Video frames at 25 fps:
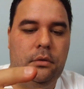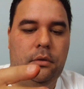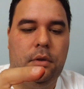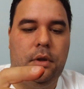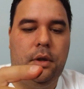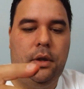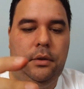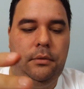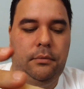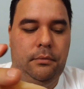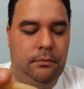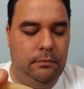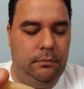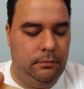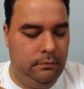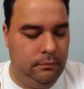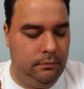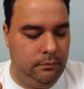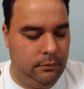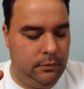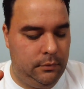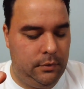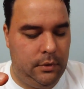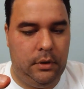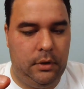Okay,
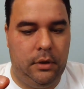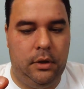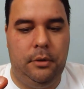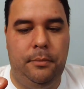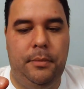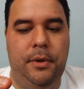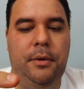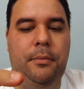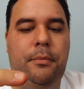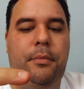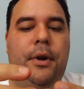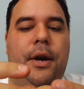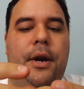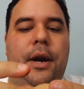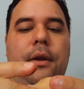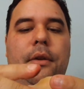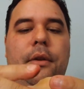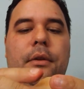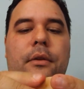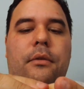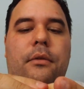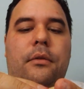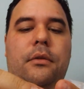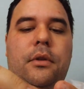a little bit of brown.